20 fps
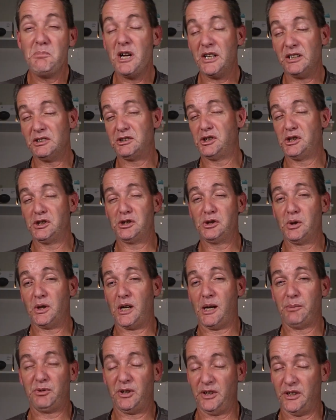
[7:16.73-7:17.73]
but it's just
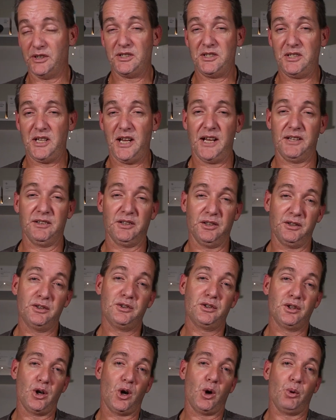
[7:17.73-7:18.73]
not up to the
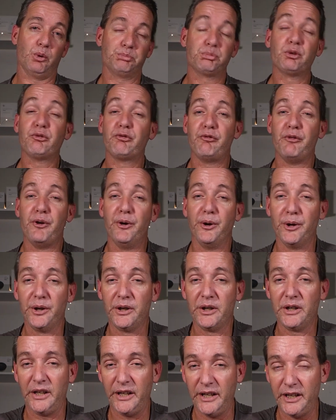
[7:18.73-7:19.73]
standard that I would
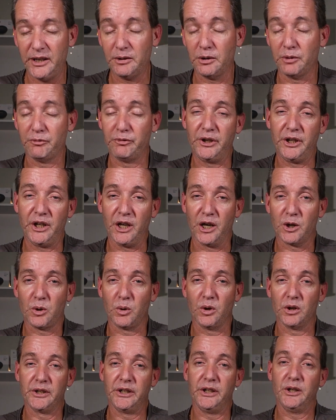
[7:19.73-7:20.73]
prefer in the video
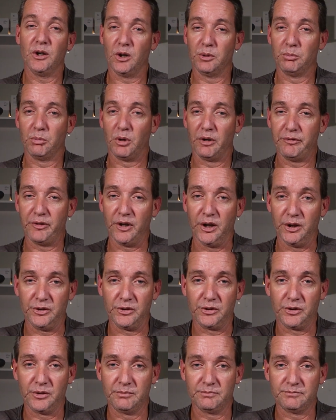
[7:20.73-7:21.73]
quality on my
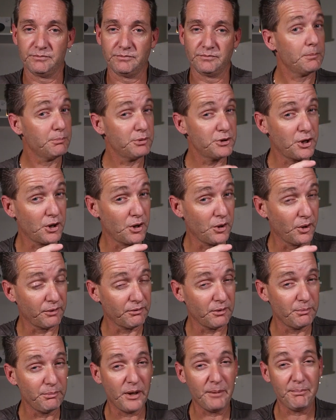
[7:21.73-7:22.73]
phones. But you
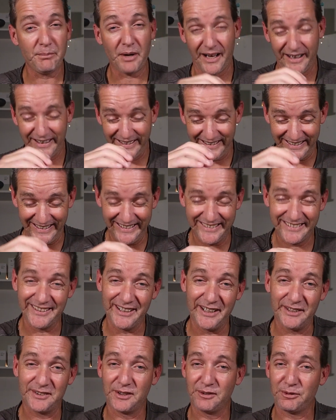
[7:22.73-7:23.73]
gotta remember, it is
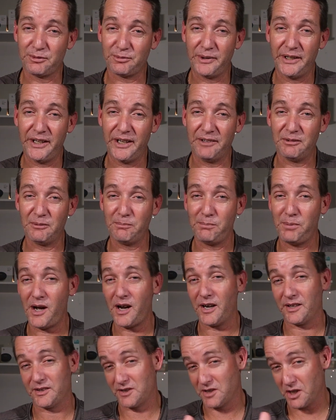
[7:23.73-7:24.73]
less than 300
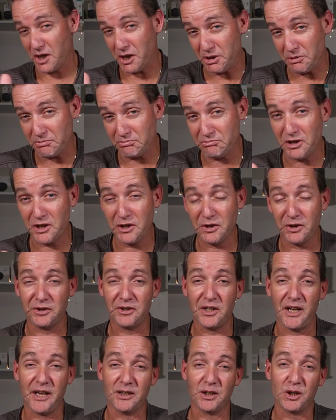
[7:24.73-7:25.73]
bucks, so you
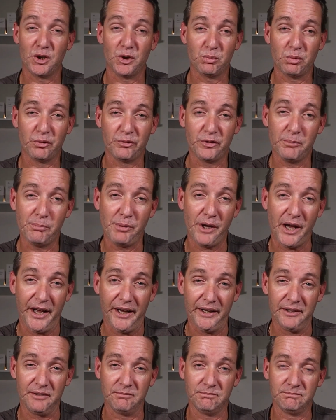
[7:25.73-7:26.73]
gotta take the good with the
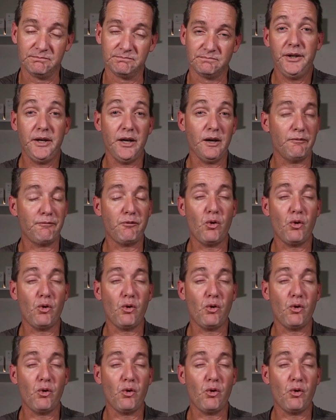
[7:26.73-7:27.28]
bad. Now